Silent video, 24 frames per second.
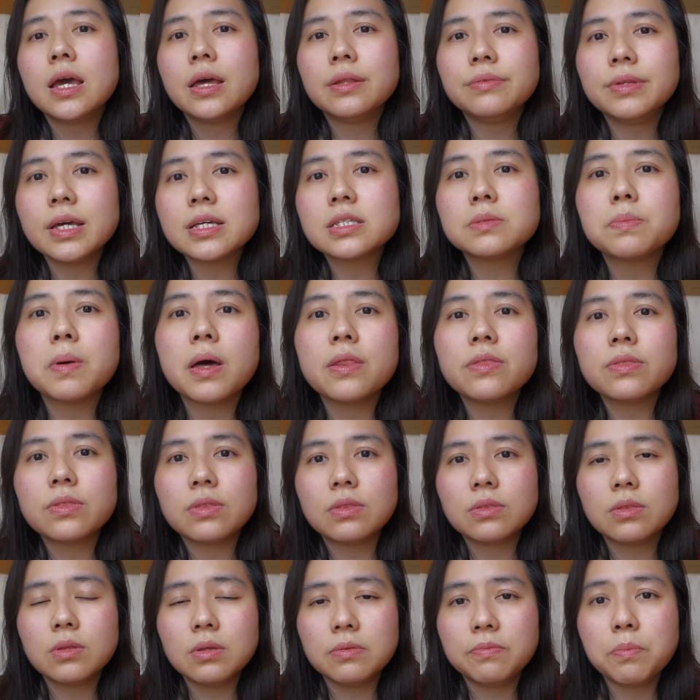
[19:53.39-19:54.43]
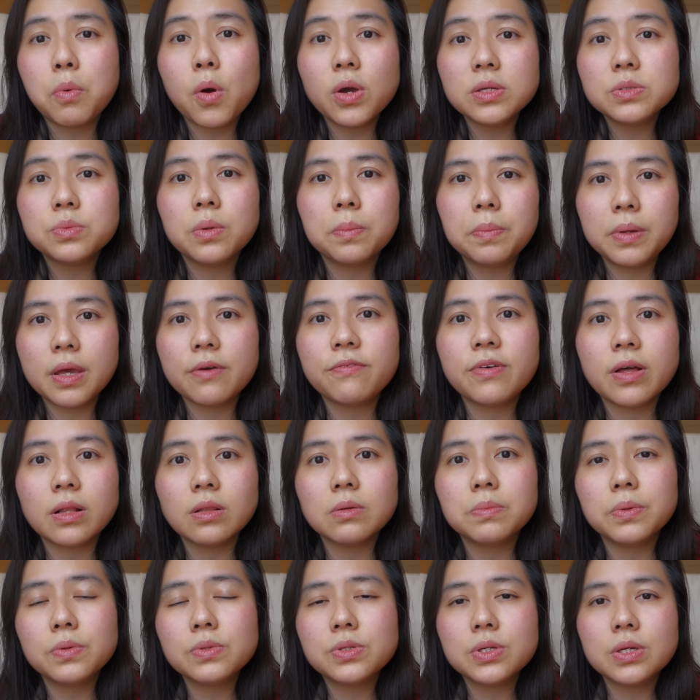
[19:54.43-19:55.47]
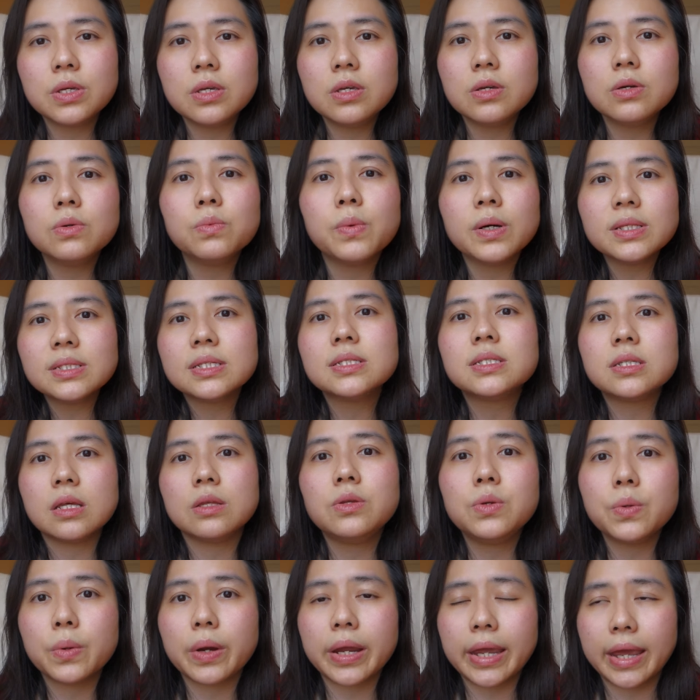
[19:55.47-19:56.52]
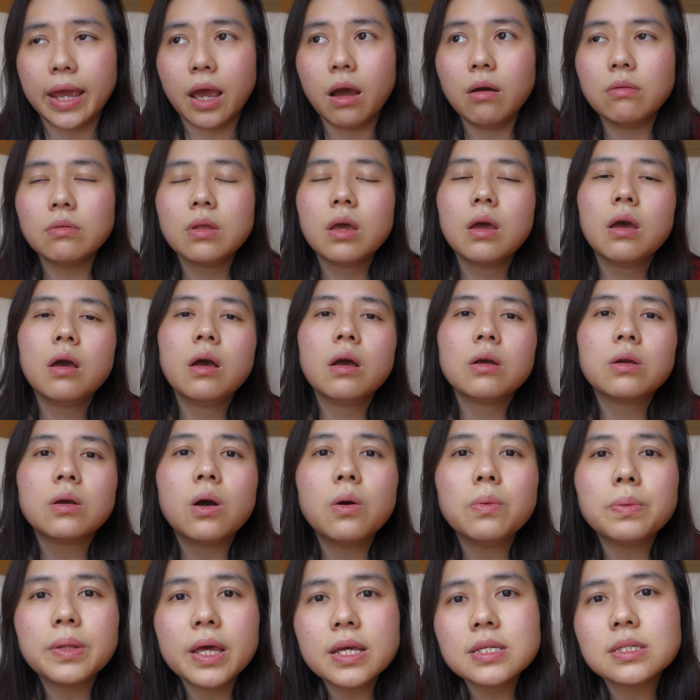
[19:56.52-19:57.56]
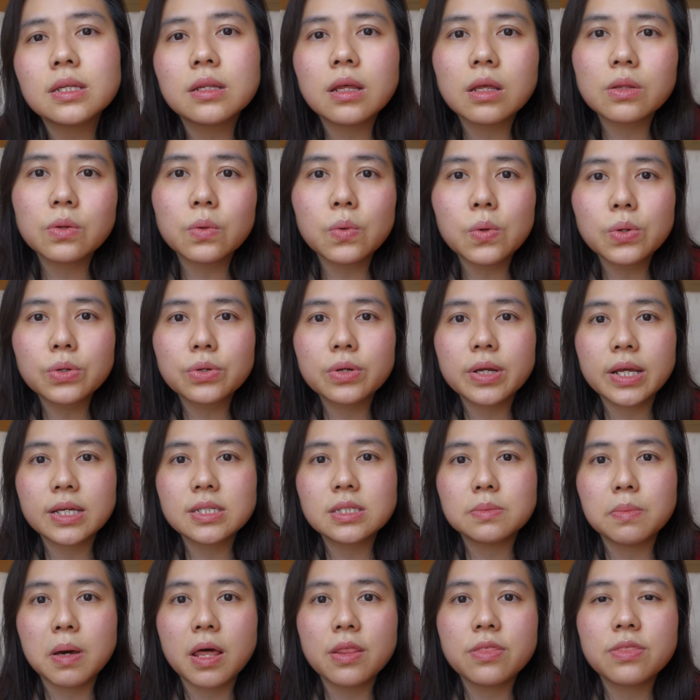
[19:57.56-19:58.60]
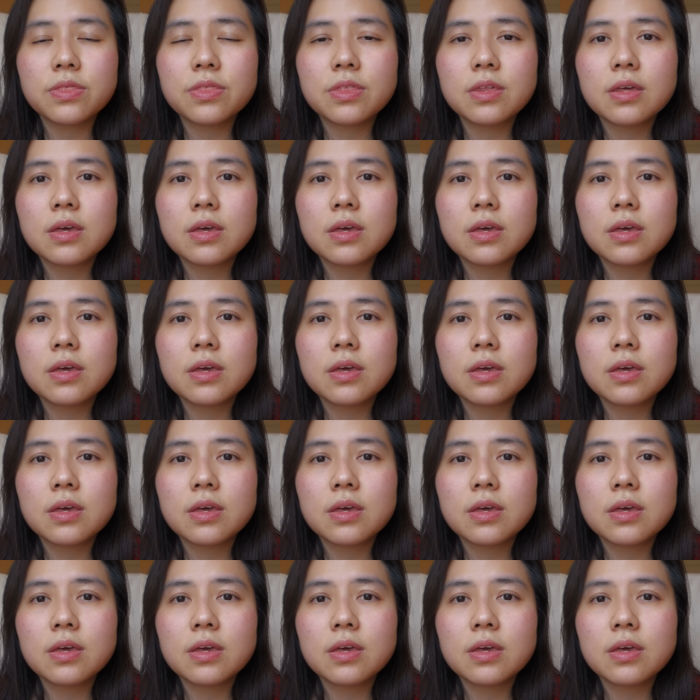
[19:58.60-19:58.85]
Next month, the points will be available to you once it's in your account. Go place another order next month,